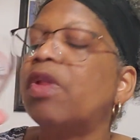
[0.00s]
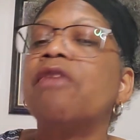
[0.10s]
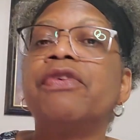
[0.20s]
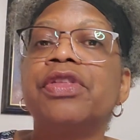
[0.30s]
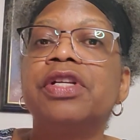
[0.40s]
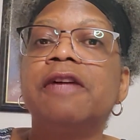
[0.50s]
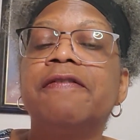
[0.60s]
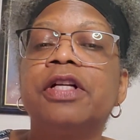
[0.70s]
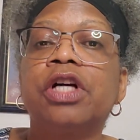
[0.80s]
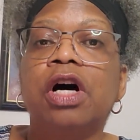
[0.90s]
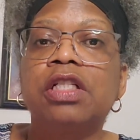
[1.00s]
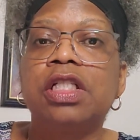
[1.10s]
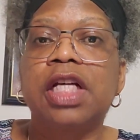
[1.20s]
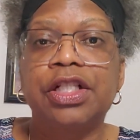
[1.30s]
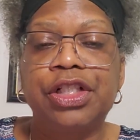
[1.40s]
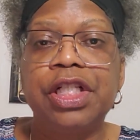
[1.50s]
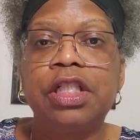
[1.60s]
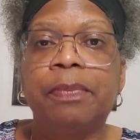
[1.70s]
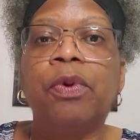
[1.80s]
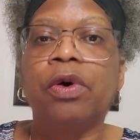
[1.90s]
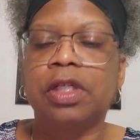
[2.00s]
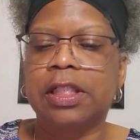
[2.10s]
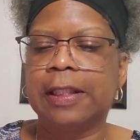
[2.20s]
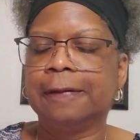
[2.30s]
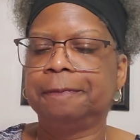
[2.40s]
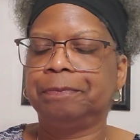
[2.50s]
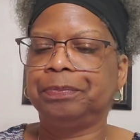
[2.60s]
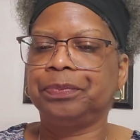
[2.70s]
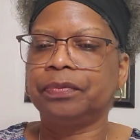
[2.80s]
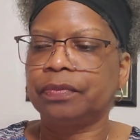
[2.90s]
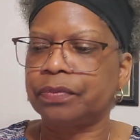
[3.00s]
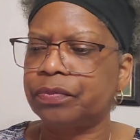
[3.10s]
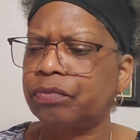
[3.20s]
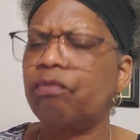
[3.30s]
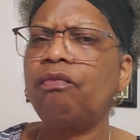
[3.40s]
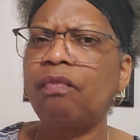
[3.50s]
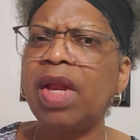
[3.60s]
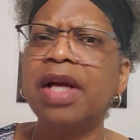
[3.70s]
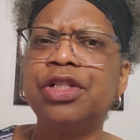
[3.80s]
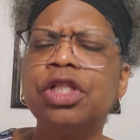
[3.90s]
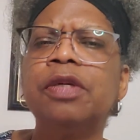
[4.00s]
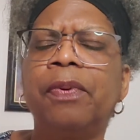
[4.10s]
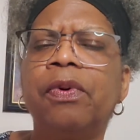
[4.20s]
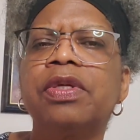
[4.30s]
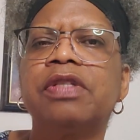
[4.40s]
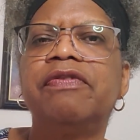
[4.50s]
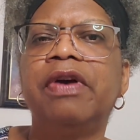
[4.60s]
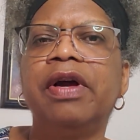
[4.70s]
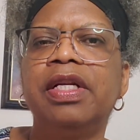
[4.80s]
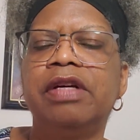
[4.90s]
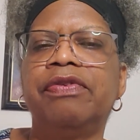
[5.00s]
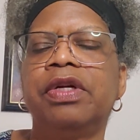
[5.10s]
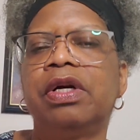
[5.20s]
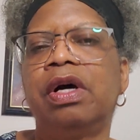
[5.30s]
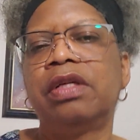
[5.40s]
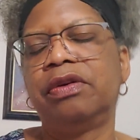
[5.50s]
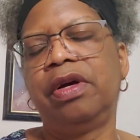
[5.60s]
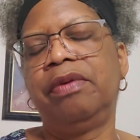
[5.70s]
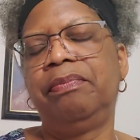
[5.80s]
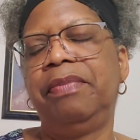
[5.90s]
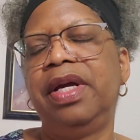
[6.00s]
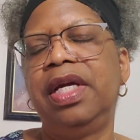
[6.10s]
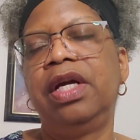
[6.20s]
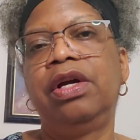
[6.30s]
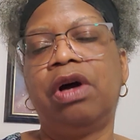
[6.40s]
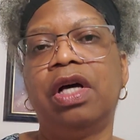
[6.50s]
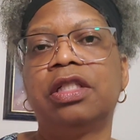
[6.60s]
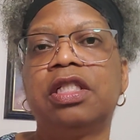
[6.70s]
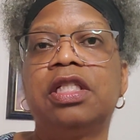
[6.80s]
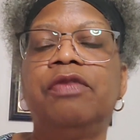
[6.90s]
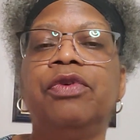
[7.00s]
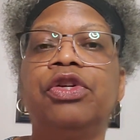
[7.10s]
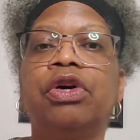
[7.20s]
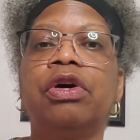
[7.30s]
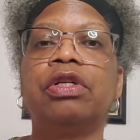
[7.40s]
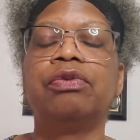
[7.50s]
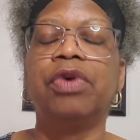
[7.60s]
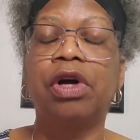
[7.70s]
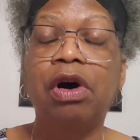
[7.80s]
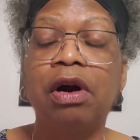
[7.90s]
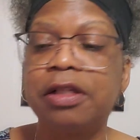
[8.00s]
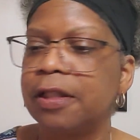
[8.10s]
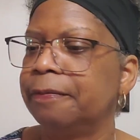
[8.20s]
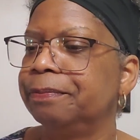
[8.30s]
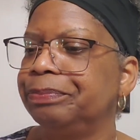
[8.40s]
For the different causes that she supports. And she supports very different, many causes in regards.